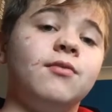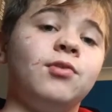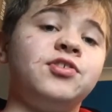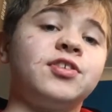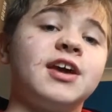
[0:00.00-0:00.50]

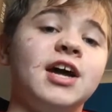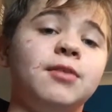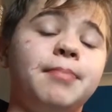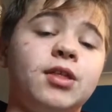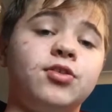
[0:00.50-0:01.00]
which is
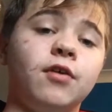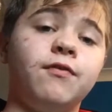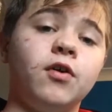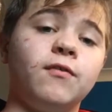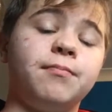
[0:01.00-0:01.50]
kind of based
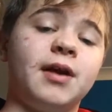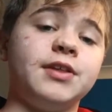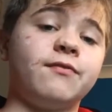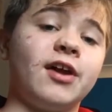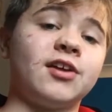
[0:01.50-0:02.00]
off of
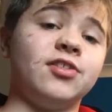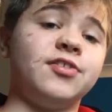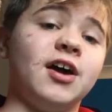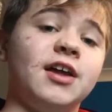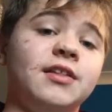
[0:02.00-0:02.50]
Bride of
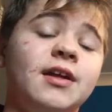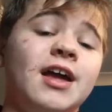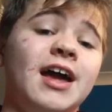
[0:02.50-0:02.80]
Frankenstein.